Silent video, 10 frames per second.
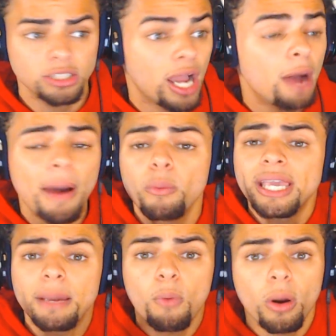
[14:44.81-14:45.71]
How about we
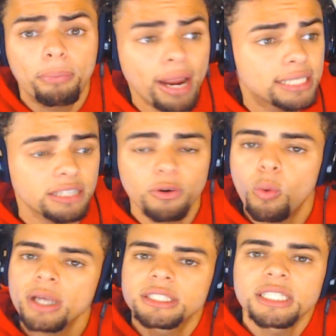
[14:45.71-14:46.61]
get more breaks? If we
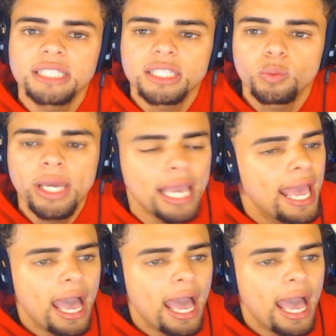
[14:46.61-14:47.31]
work 6 days a week,